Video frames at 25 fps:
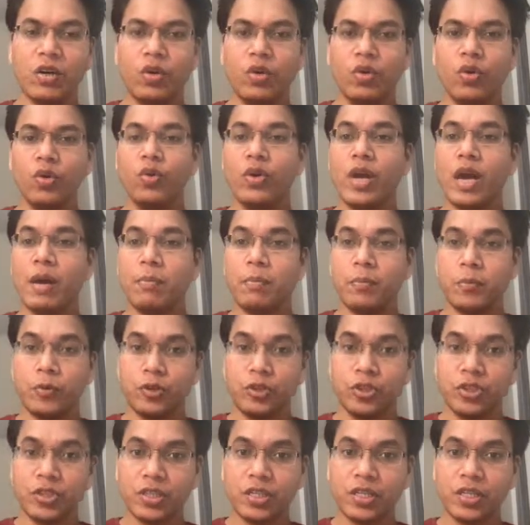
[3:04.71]
We would have
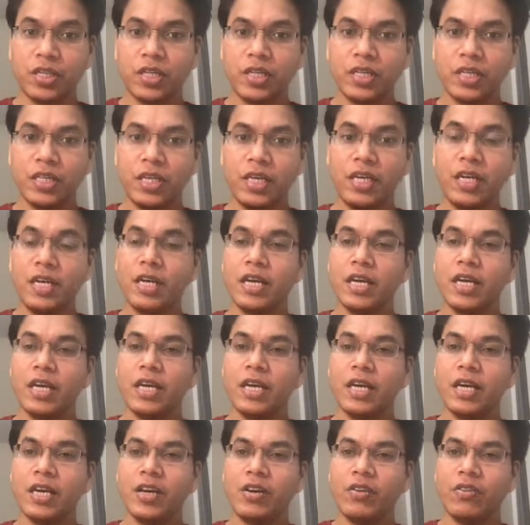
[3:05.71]
pushed the
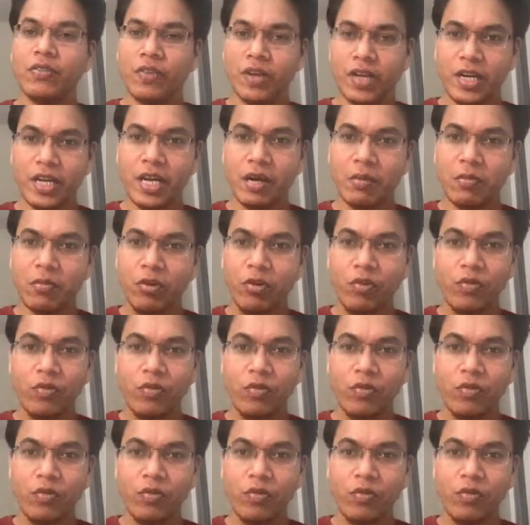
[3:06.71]
variable